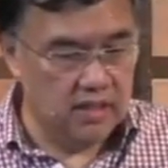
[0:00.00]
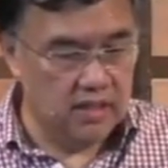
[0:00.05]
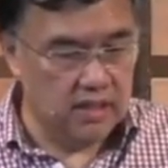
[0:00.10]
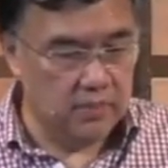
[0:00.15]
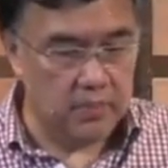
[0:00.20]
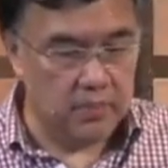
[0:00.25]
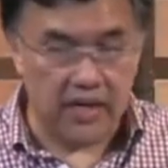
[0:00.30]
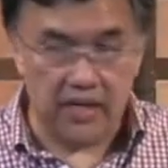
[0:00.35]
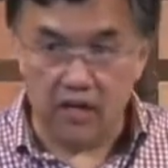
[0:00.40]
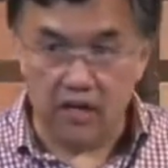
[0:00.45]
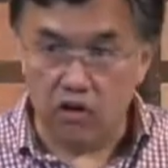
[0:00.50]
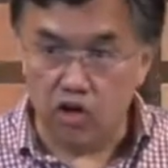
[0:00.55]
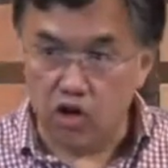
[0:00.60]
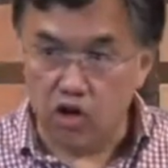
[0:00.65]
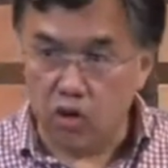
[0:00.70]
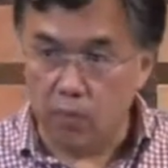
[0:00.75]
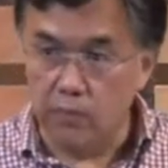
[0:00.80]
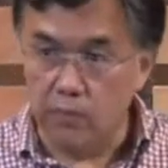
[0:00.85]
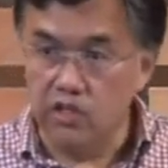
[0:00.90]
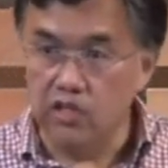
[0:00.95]
but our
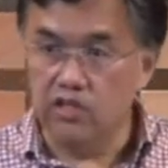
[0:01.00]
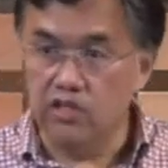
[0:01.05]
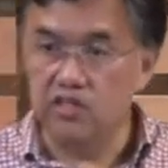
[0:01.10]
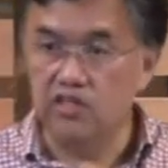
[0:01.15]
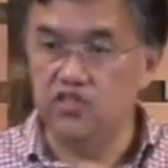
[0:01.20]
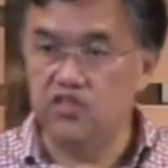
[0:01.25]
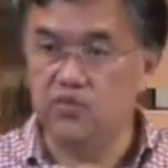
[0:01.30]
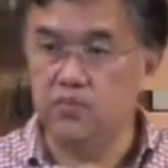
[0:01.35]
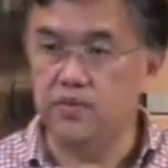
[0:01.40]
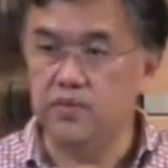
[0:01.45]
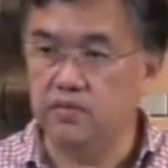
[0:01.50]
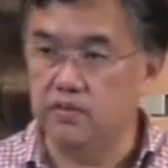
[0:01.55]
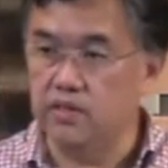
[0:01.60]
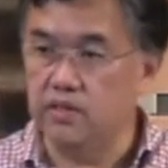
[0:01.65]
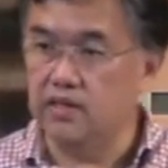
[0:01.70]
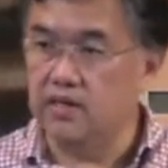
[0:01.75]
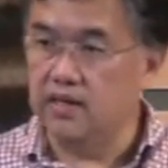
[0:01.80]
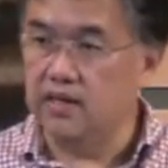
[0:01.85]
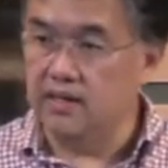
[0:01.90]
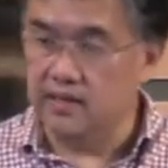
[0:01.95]
community
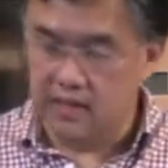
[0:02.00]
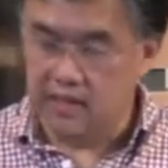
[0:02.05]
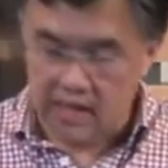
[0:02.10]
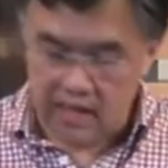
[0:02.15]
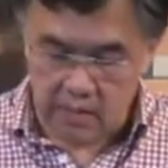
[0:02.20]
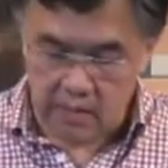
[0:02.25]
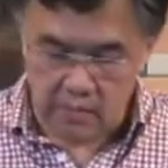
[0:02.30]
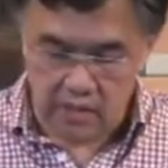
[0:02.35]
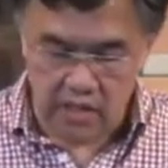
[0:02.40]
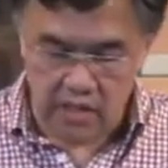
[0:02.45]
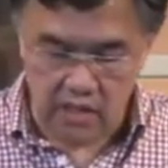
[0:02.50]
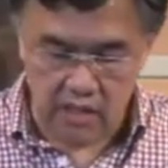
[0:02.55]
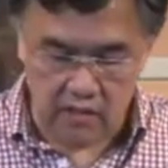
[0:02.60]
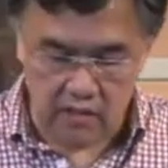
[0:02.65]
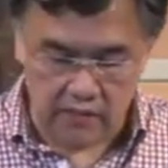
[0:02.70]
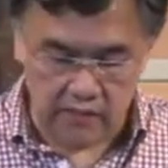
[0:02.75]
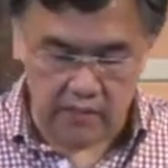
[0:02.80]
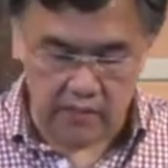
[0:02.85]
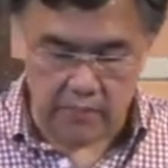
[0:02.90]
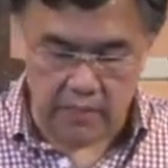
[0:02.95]
spirit and the harmony
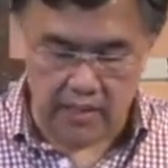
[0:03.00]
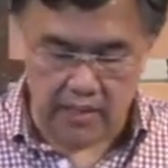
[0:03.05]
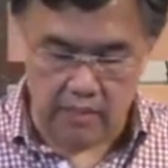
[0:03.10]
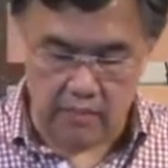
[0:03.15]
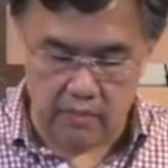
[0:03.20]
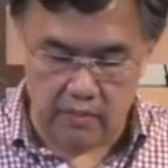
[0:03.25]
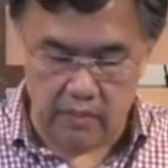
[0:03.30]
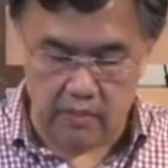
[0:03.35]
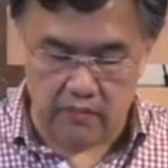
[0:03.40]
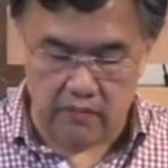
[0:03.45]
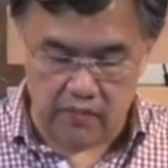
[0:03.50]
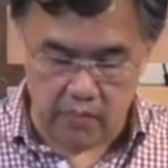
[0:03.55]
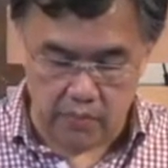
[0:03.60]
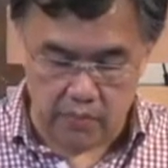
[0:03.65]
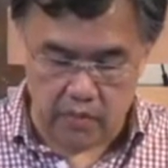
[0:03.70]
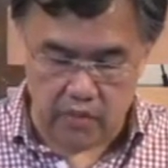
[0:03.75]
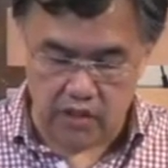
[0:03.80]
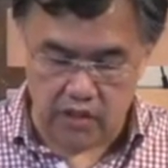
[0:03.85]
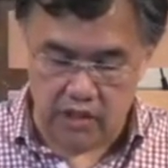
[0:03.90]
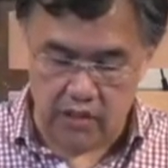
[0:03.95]
of the
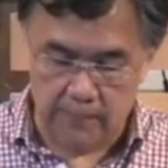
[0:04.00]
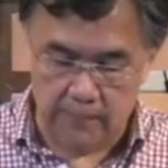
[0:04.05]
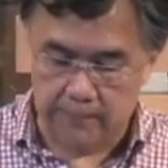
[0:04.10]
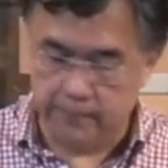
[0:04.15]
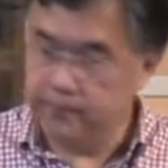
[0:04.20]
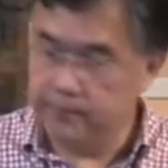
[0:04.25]
body.